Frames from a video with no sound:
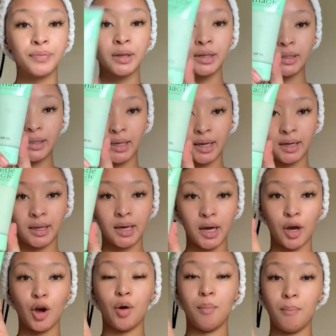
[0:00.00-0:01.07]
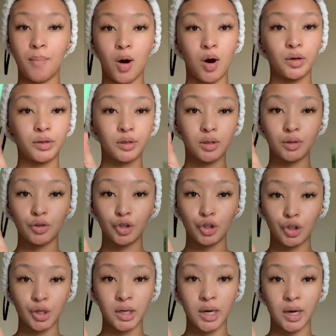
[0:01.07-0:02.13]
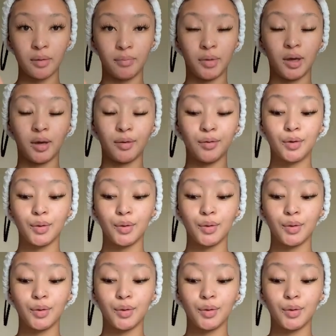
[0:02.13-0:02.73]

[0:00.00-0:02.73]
skincare mask. Do you get me?